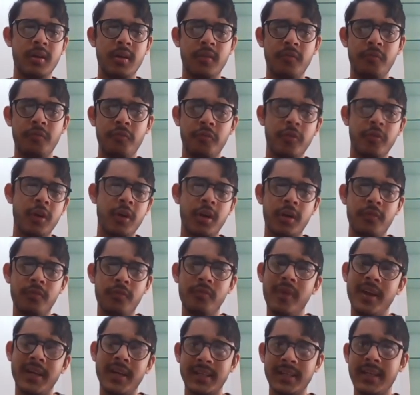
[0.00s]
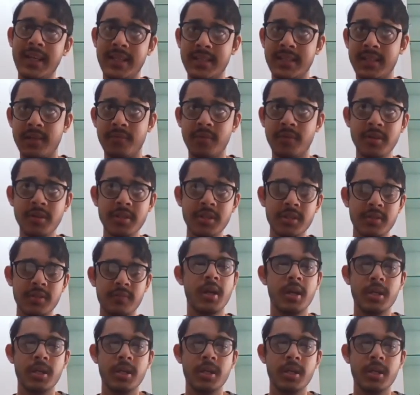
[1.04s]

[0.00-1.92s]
word when it gets reversed.